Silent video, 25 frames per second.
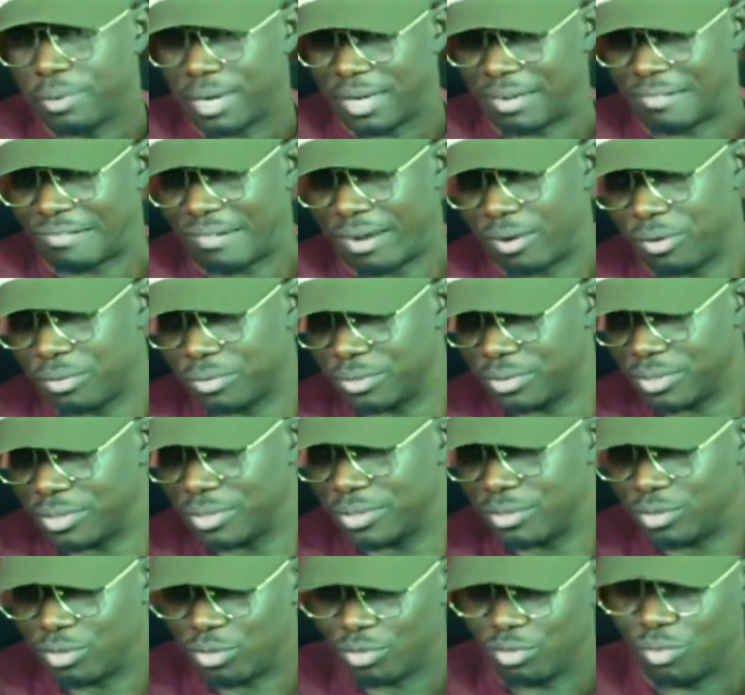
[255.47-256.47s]
to
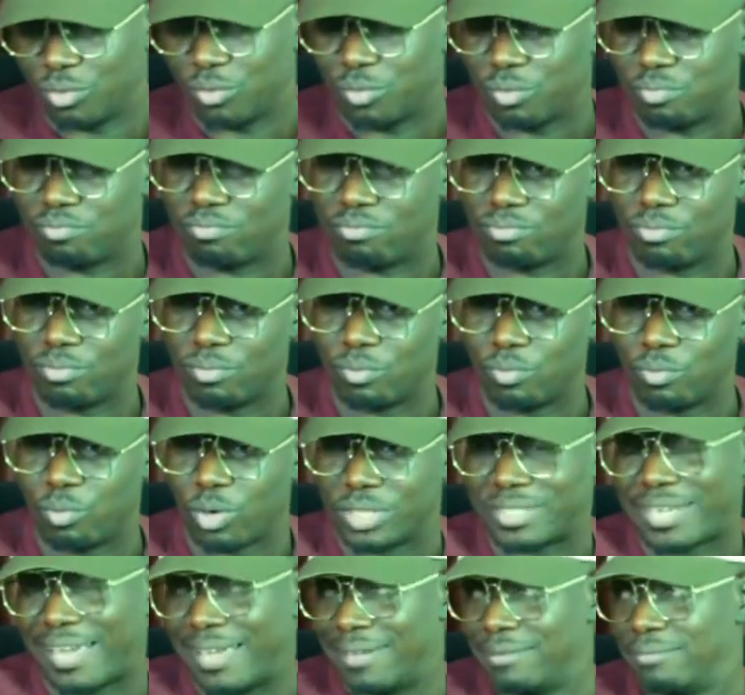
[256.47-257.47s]
what I
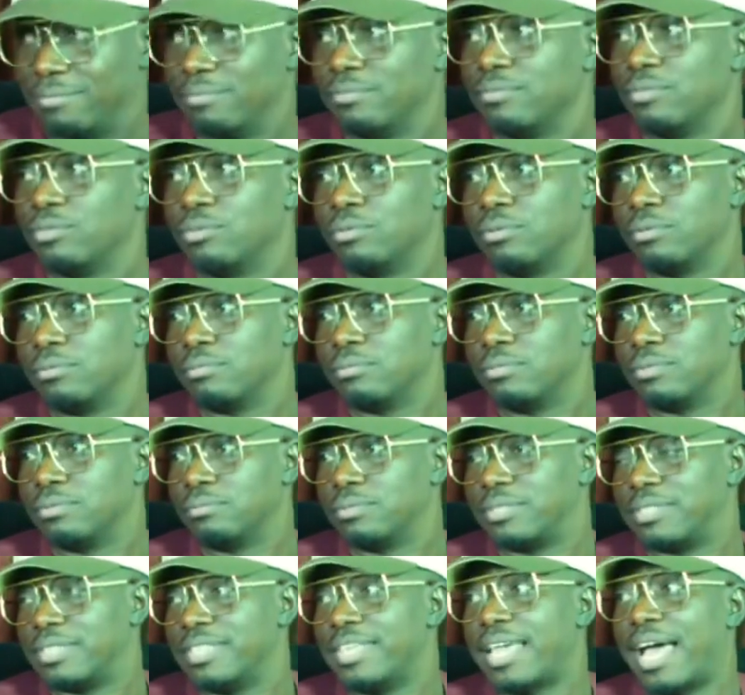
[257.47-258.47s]
see as
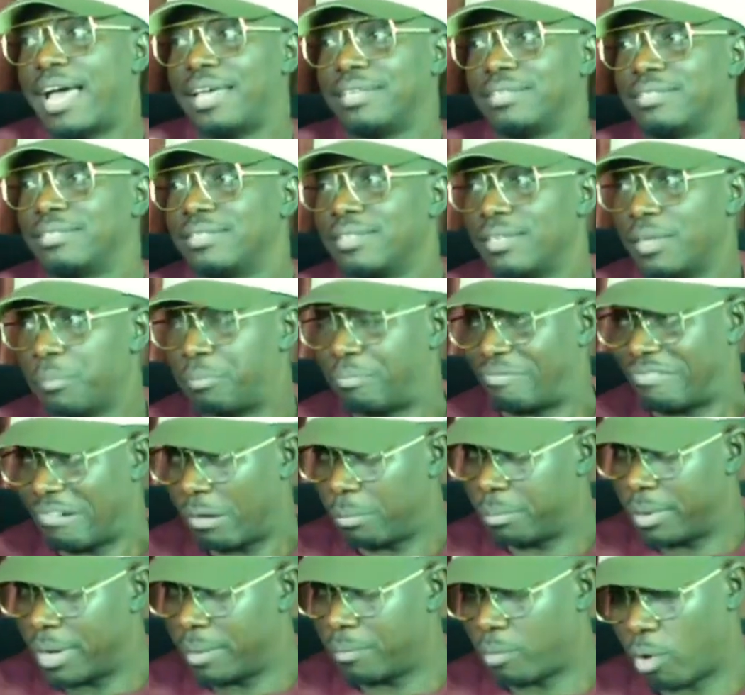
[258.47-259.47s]
a problem or the
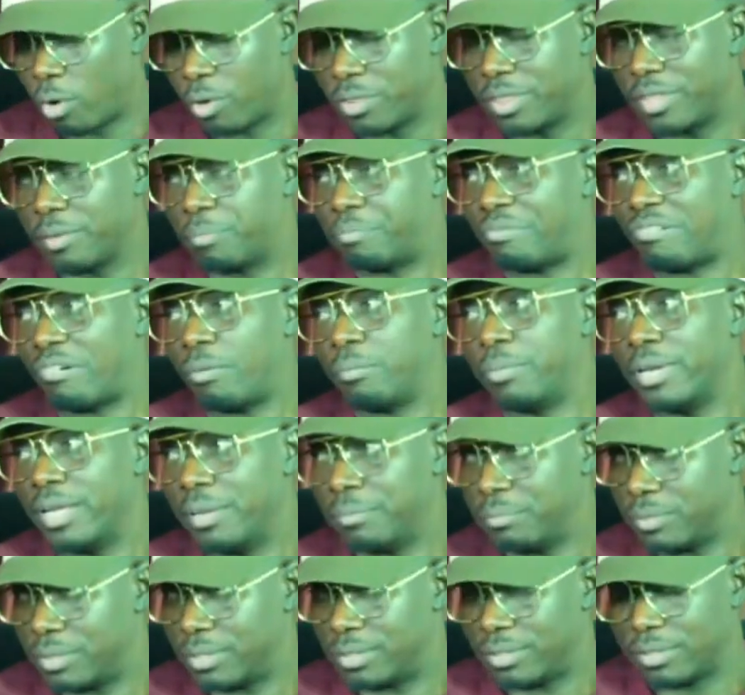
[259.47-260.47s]
problems of
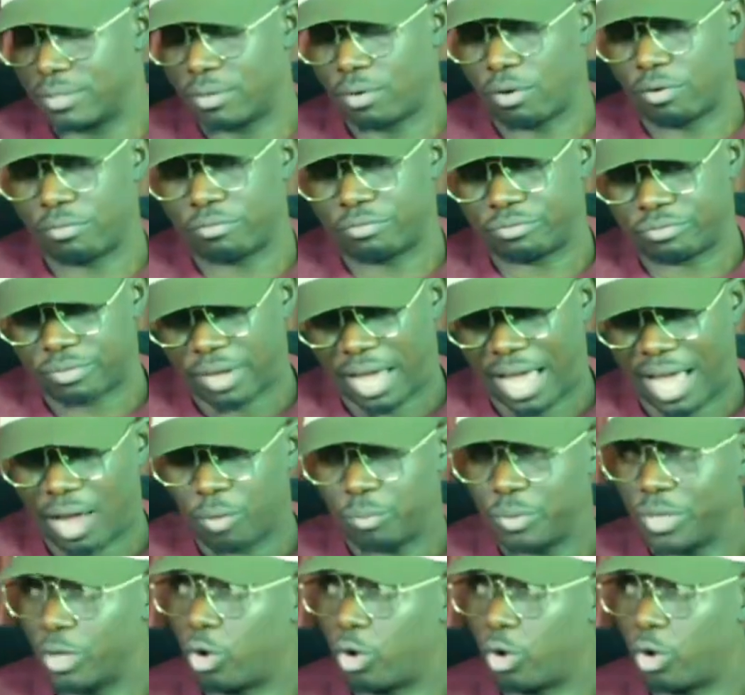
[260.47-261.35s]
how we got here.